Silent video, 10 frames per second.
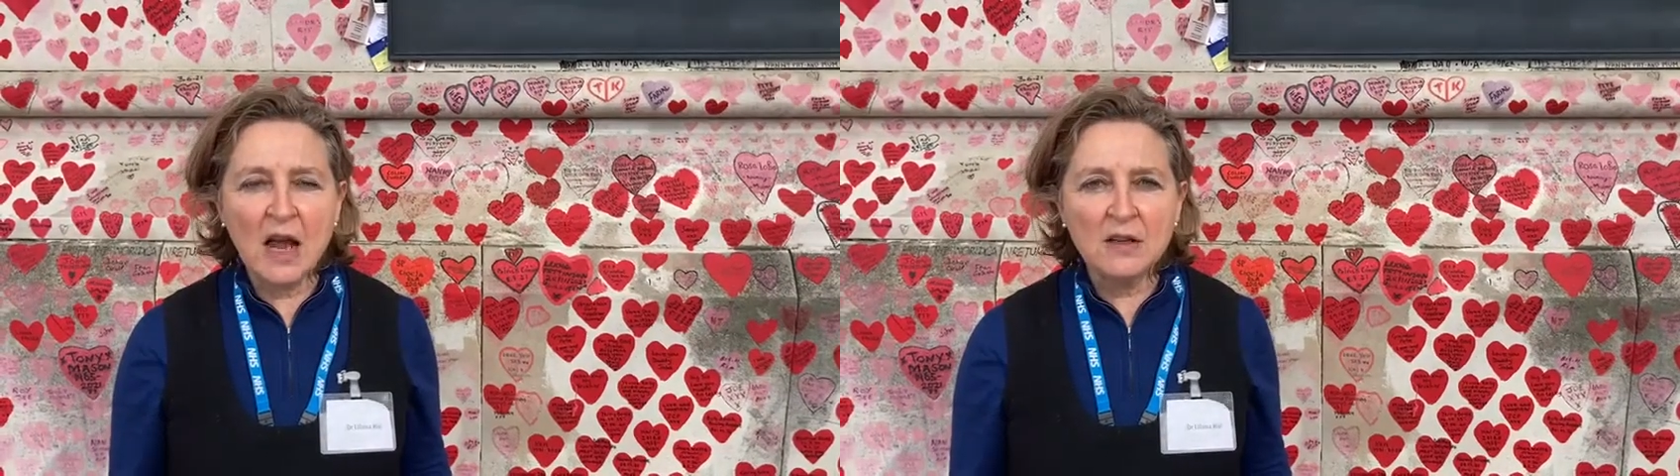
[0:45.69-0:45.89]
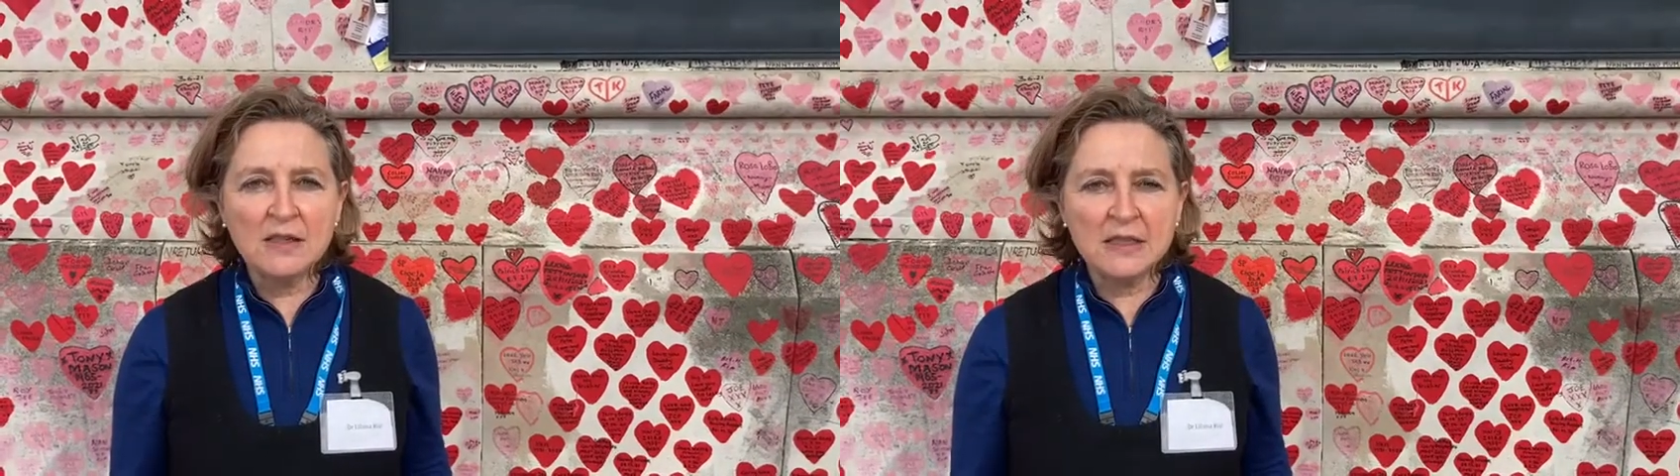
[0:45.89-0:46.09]

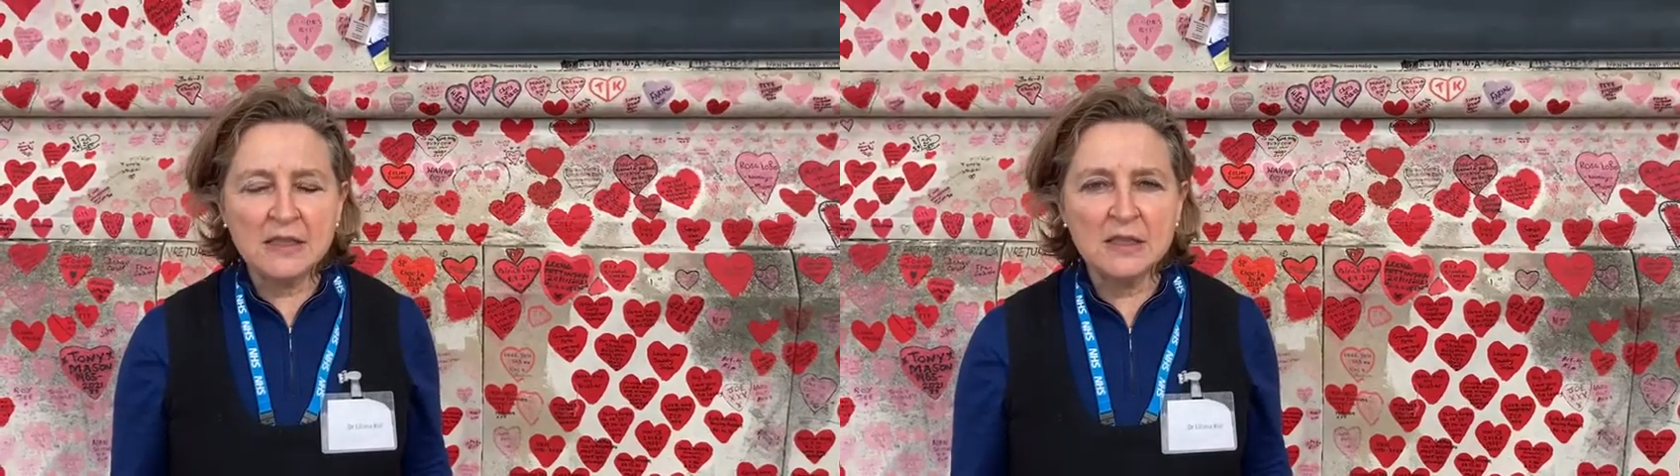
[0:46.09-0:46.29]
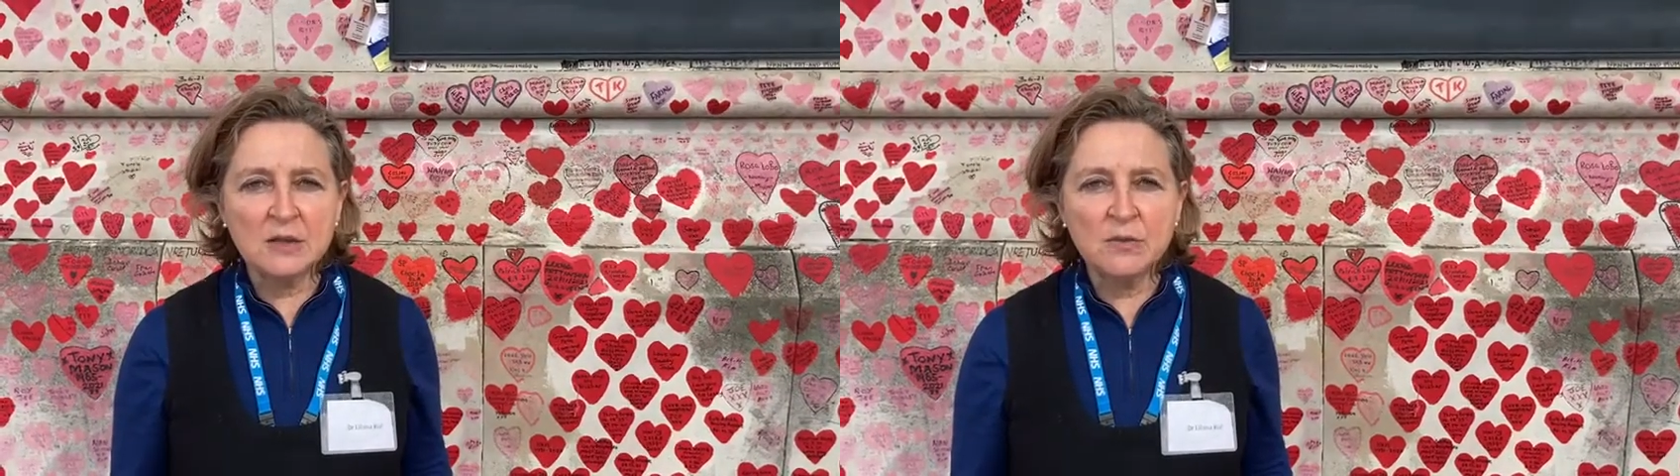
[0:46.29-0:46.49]
our
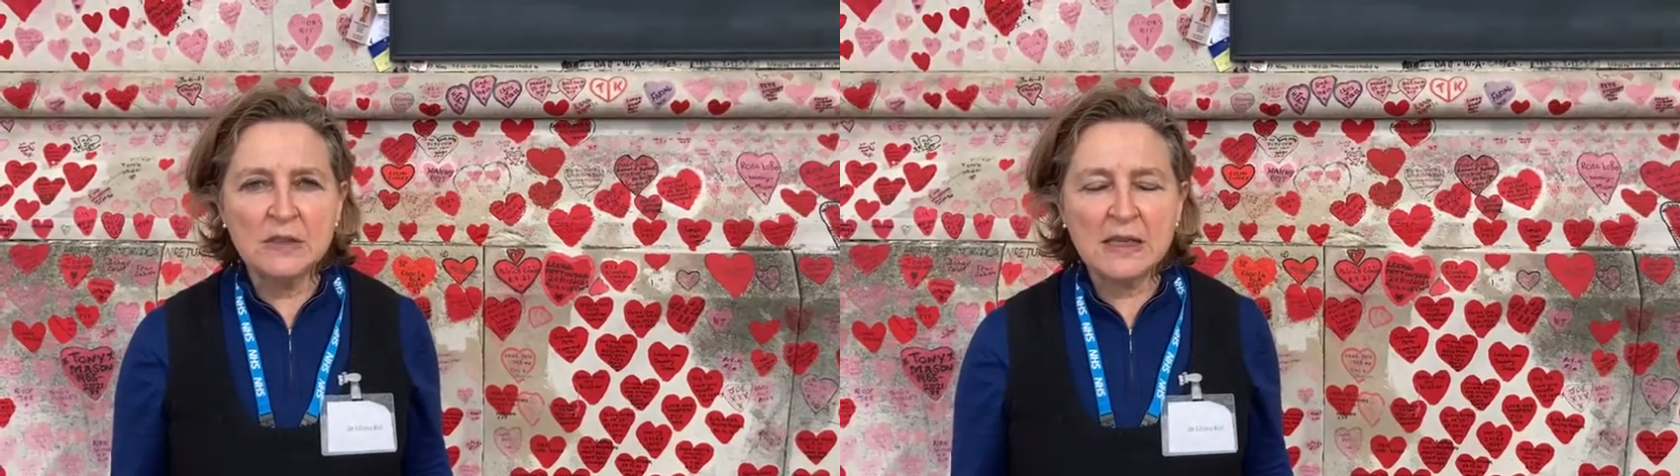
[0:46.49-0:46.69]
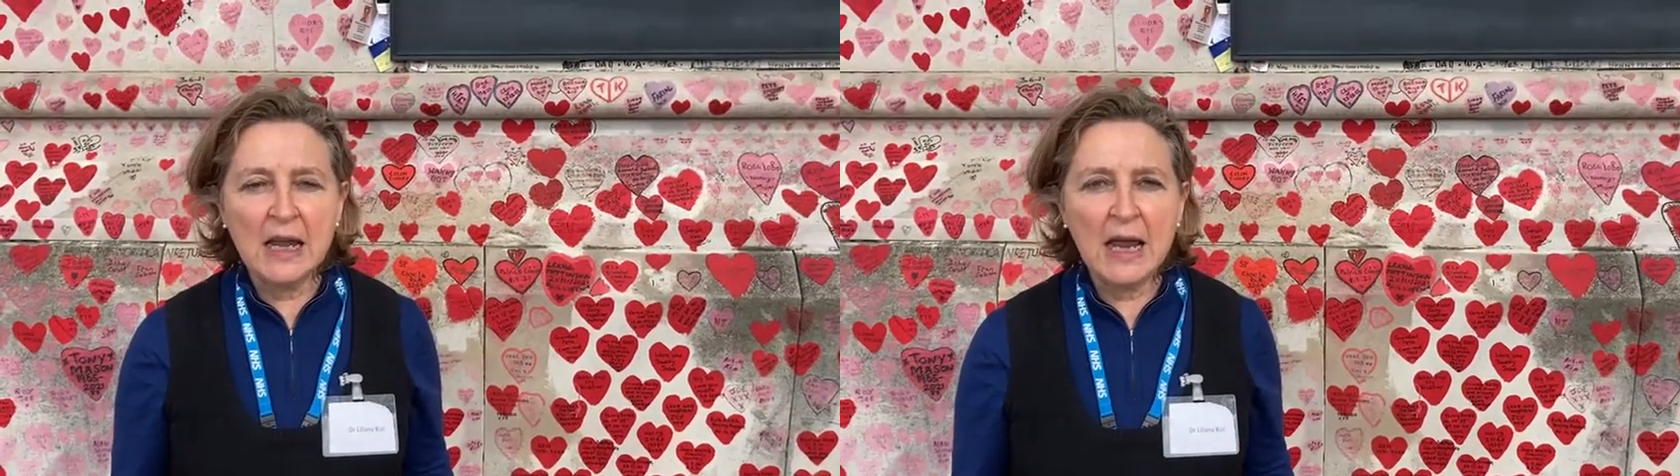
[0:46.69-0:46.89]
systems,
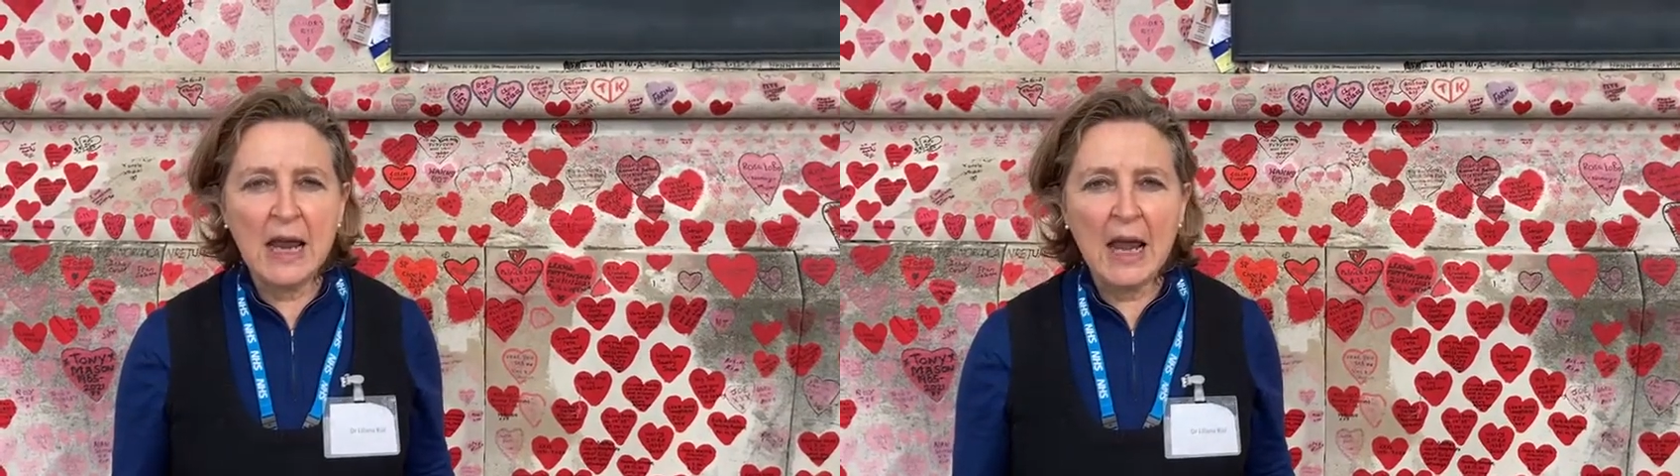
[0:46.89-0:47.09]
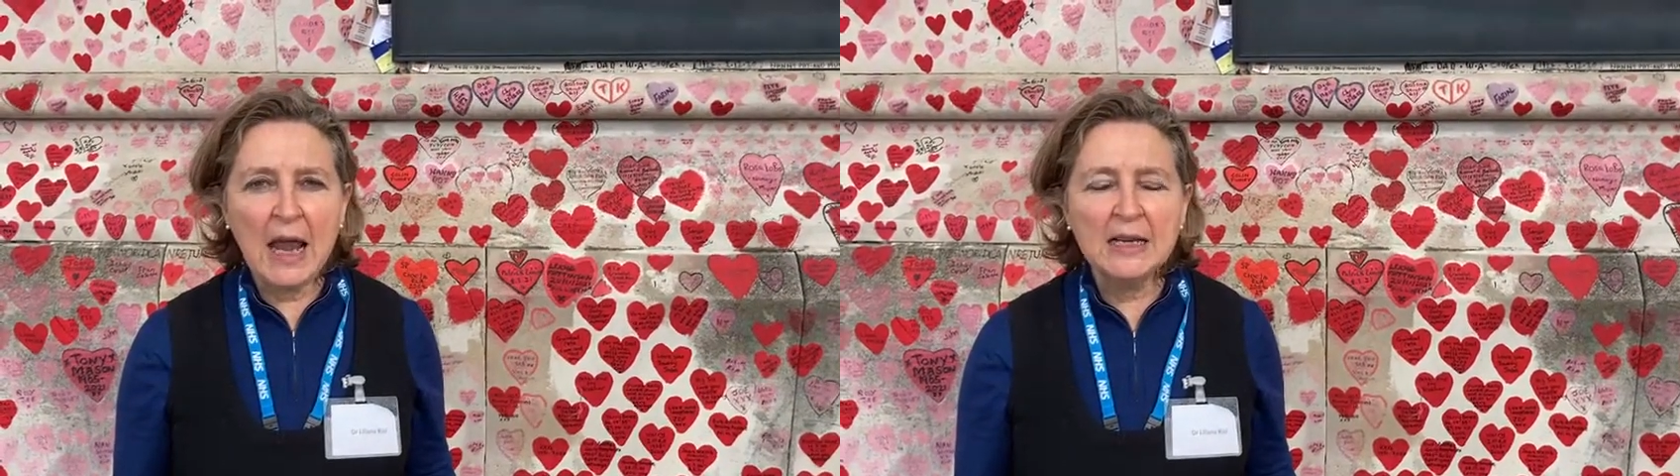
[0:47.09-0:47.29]

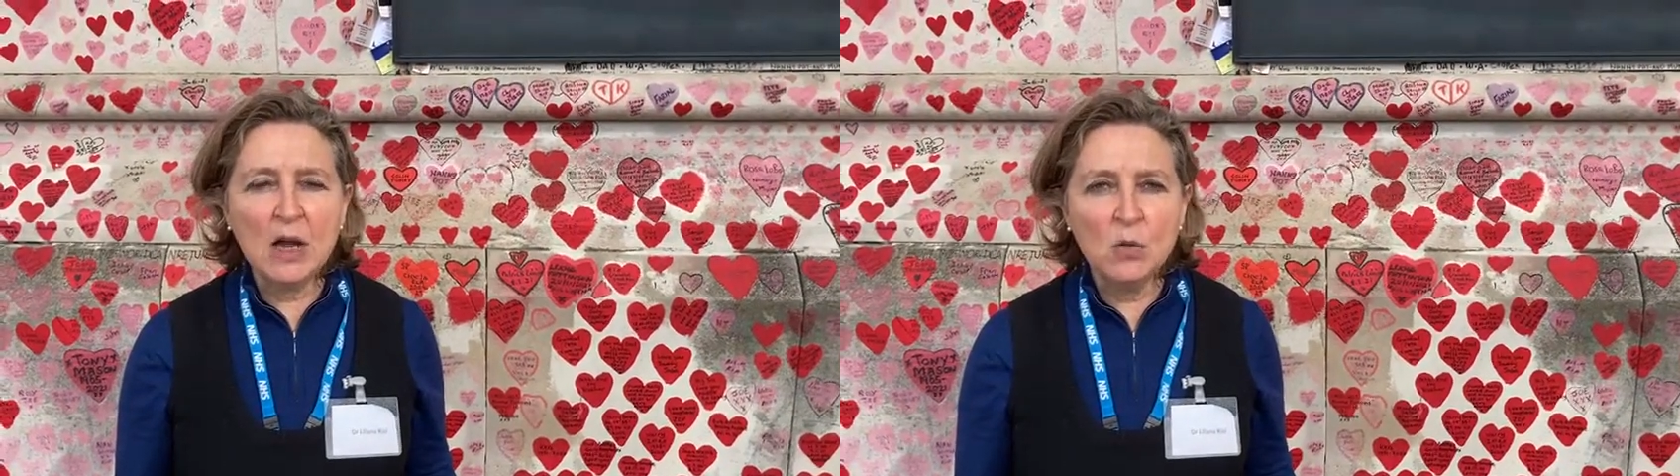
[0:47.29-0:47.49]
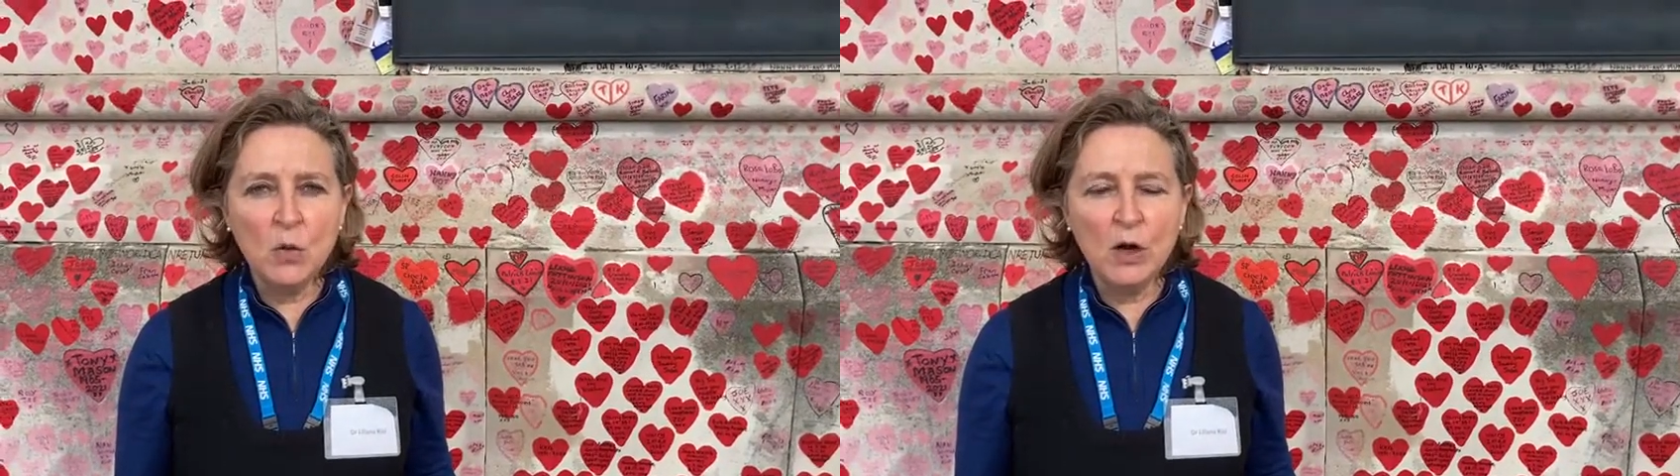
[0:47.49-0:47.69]
and
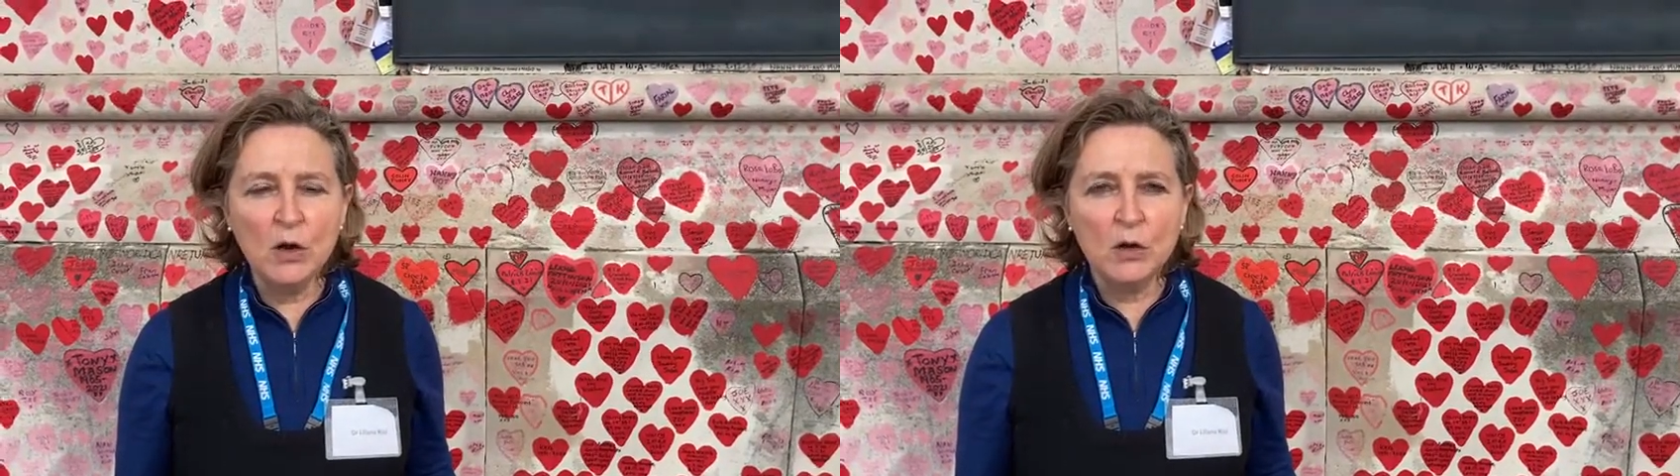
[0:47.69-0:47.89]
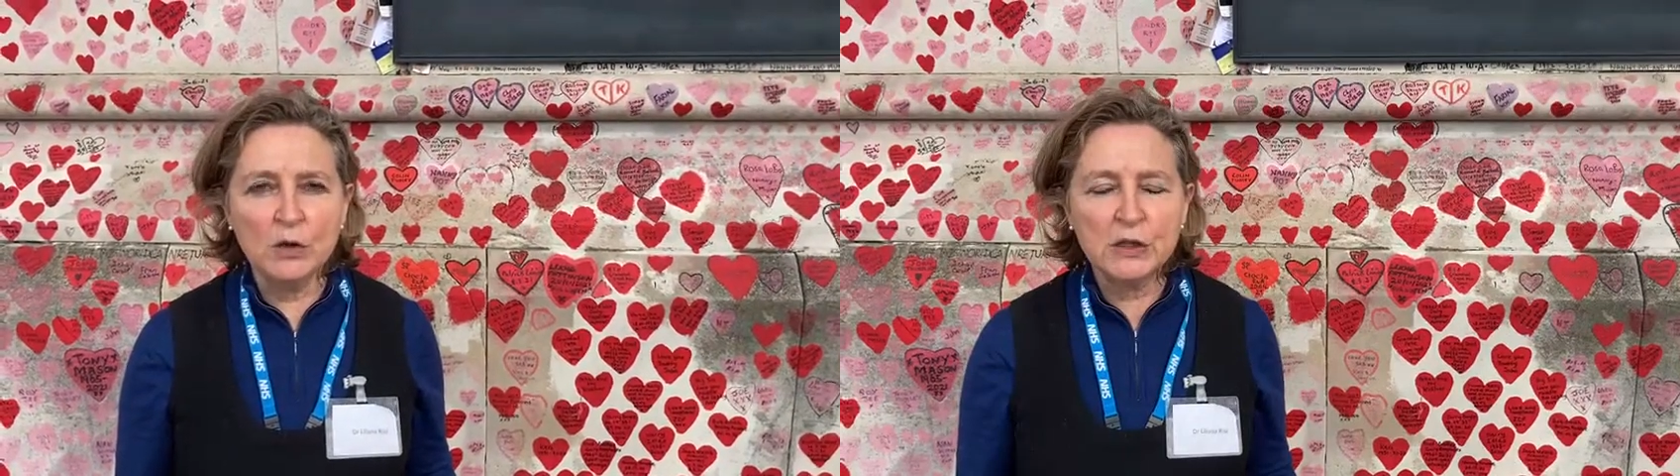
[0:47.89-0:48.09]
our
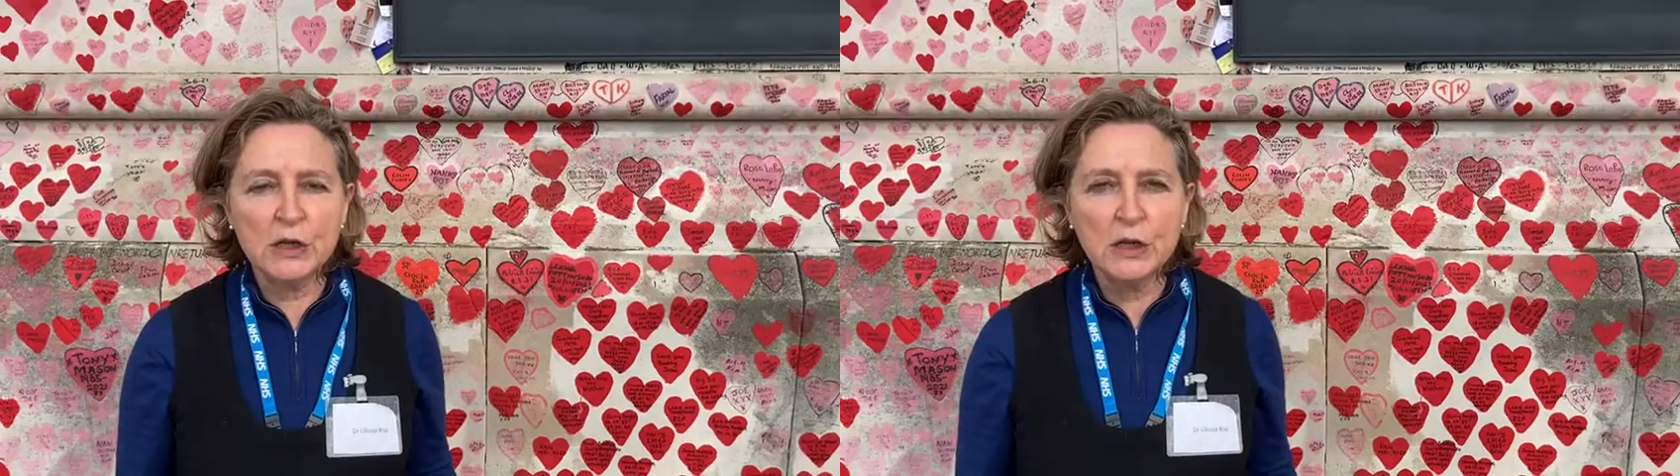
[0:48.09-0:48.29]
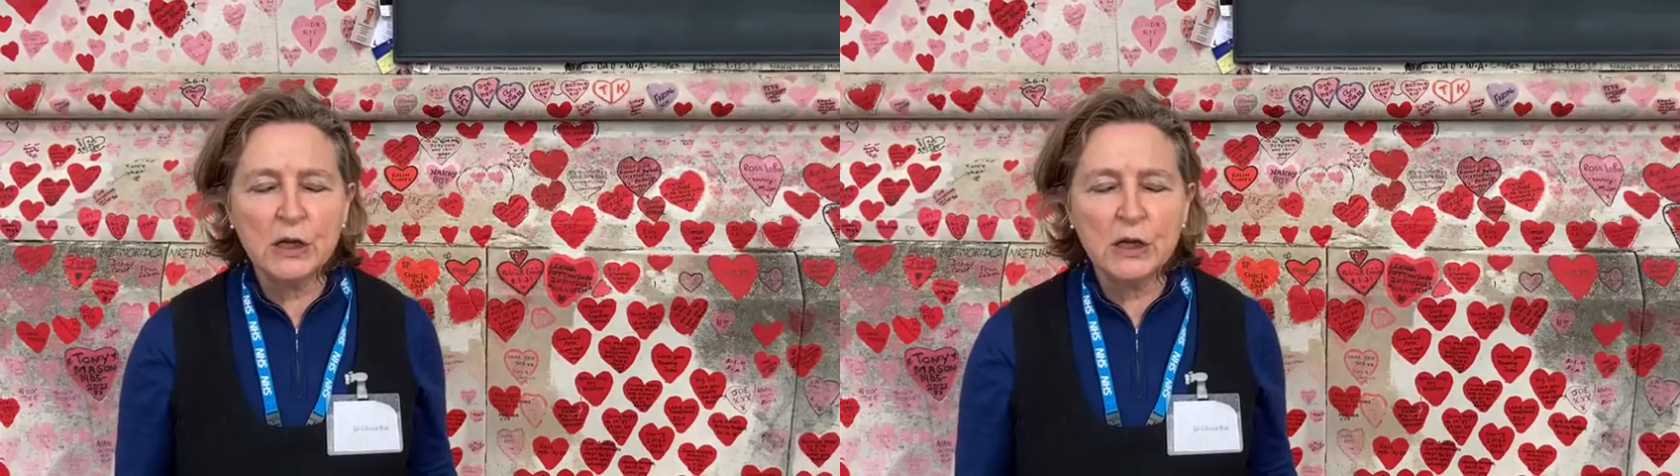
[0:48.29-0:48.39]
world